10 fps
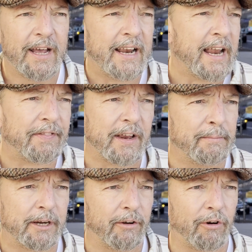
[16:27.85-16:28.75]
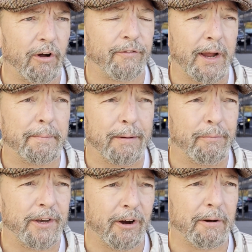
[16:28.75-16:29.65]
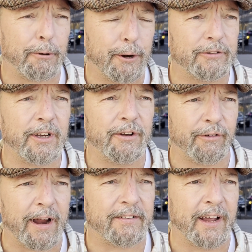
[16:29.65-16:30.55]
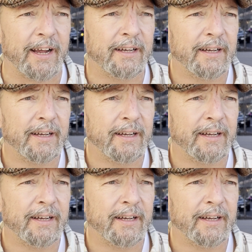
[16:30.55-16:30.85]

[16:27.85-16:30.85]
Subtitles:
and not that I'm a control freak, but when you're producing and directing,